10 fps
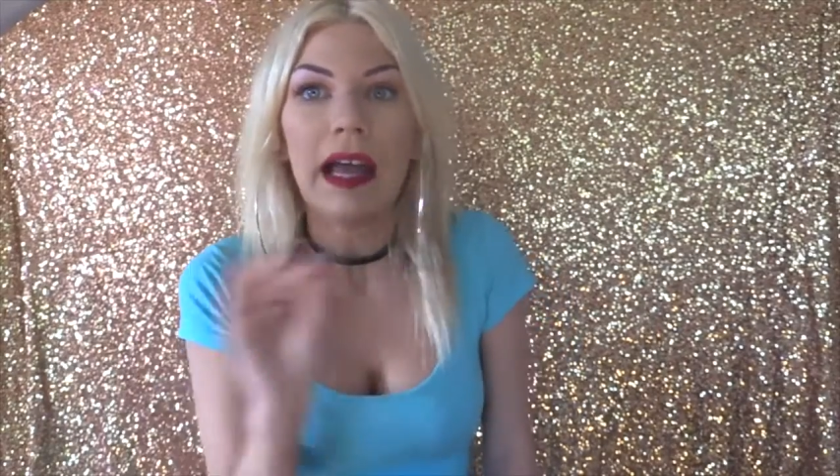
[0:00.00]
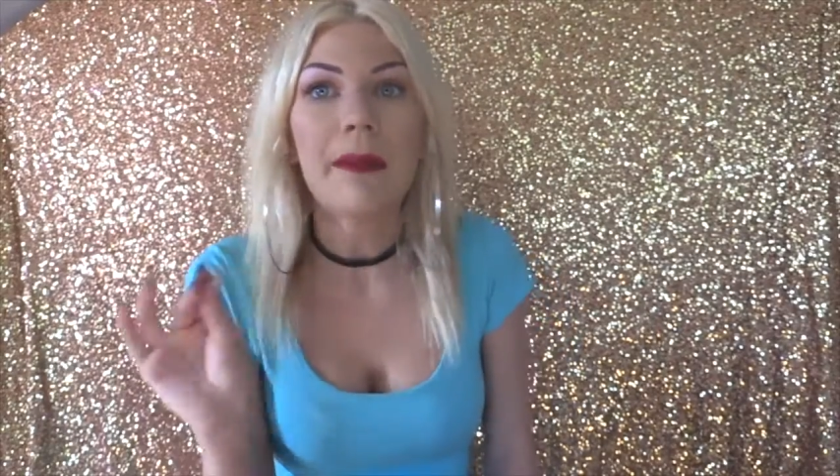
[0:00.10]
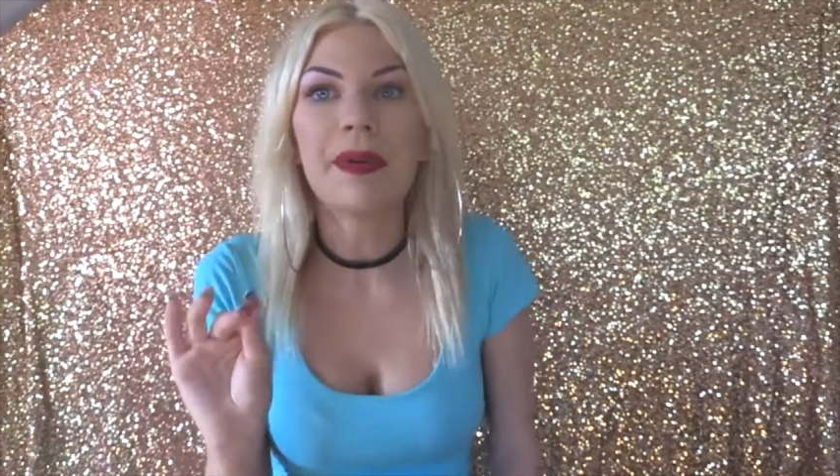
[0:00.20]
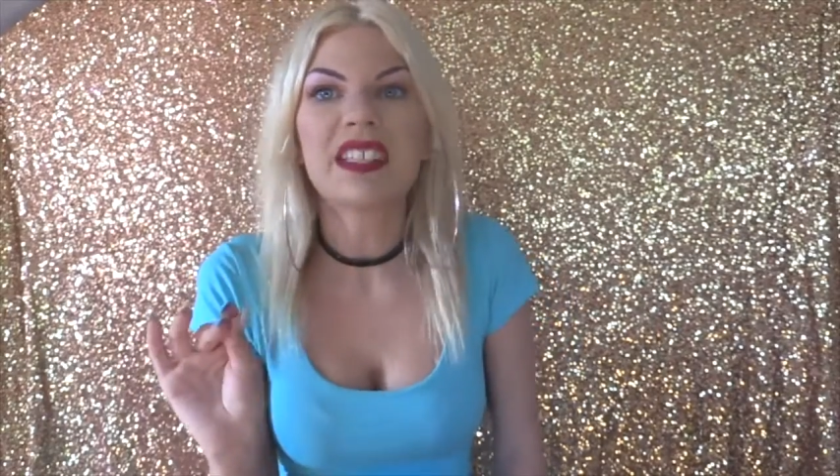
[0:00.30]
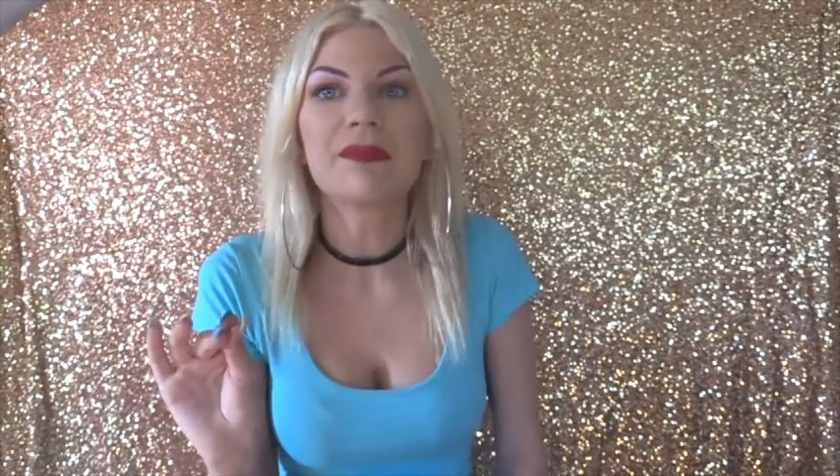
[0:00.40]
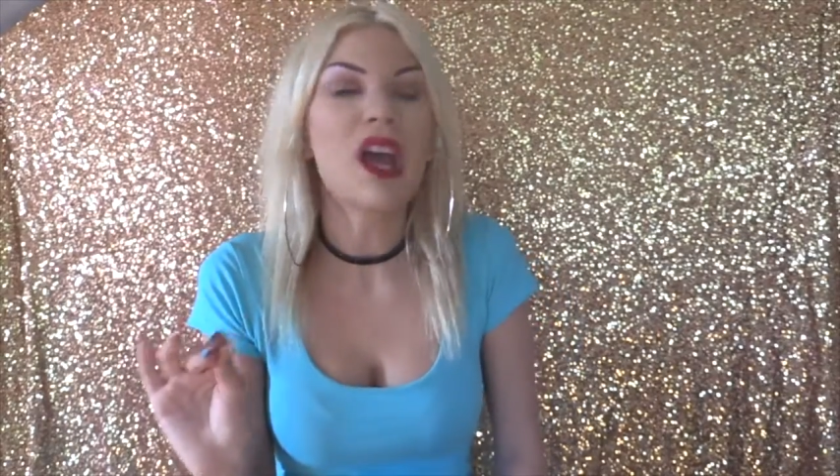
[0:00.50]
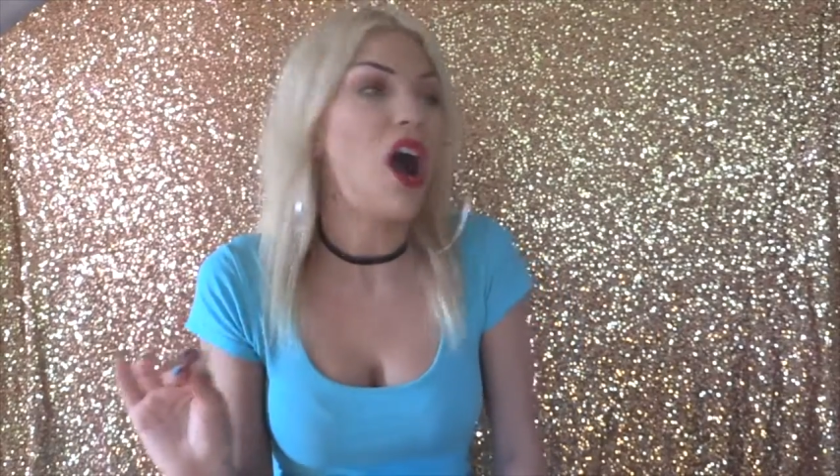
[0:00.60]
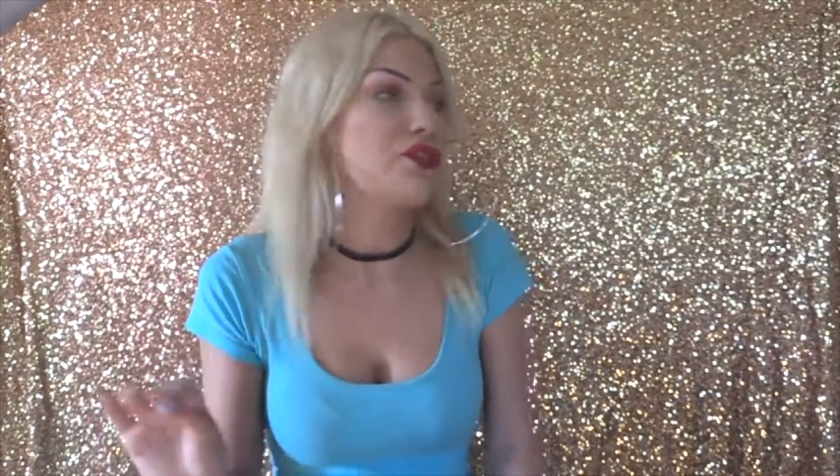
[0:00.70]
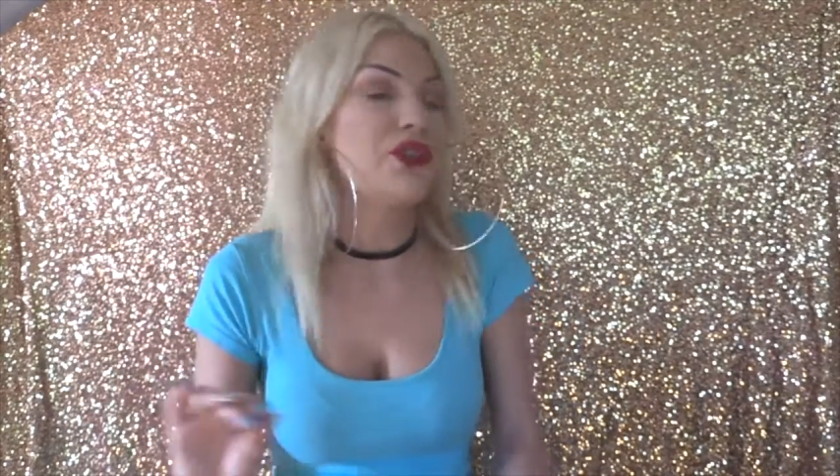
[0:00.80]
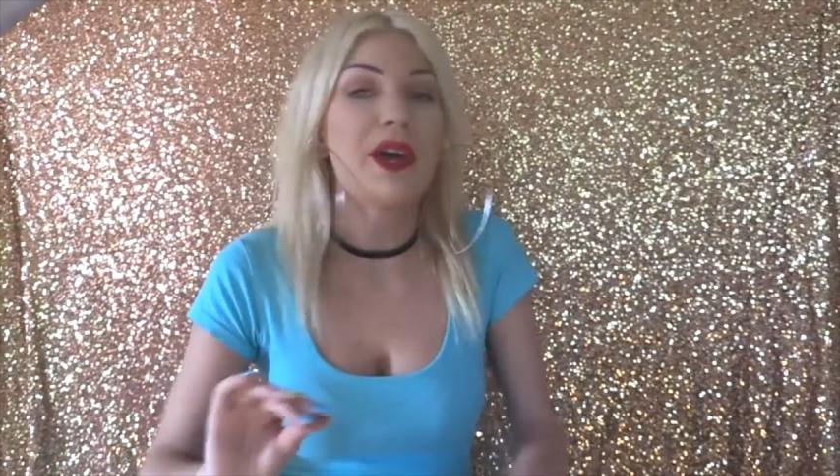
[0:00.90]
It pissed me
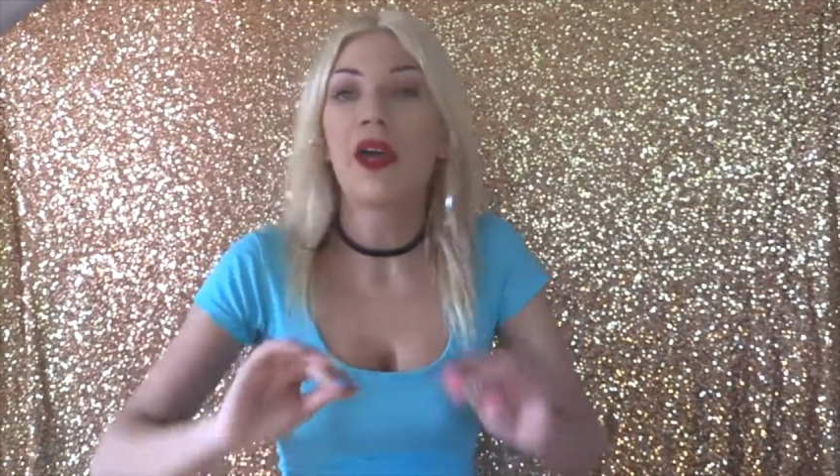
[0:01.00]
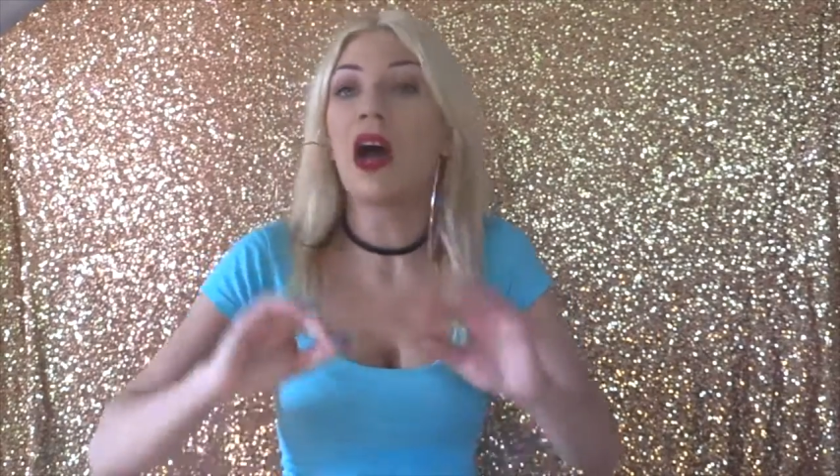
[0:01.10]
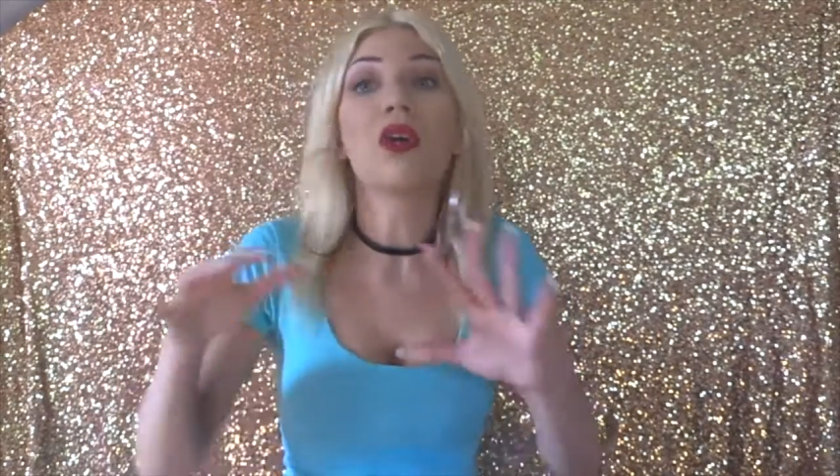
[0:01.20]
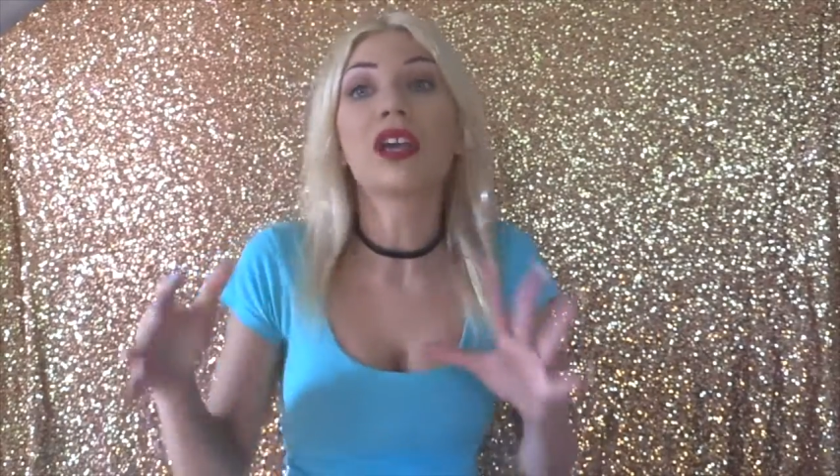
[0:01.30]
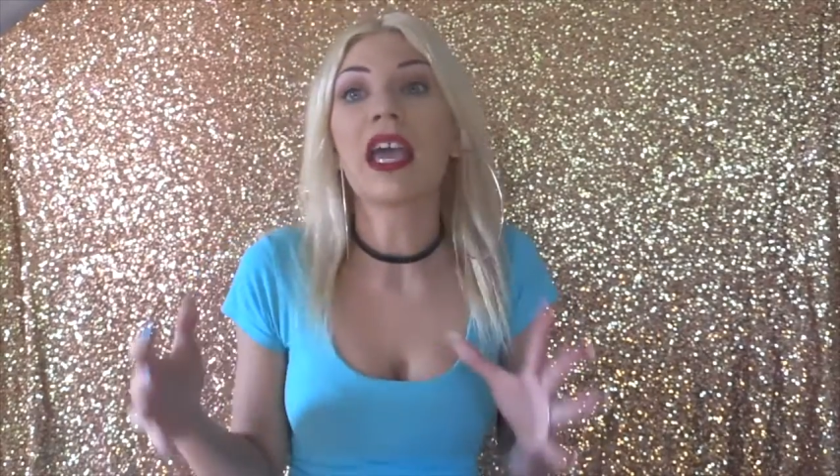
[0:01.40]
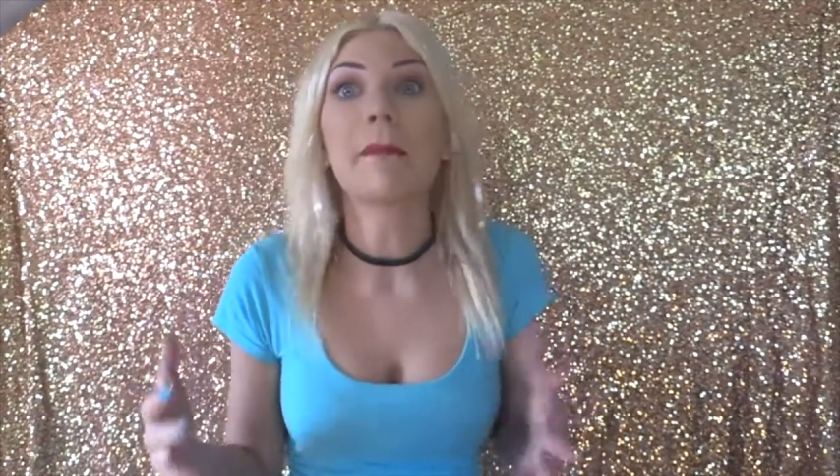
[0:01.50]
off. So I thought, okay,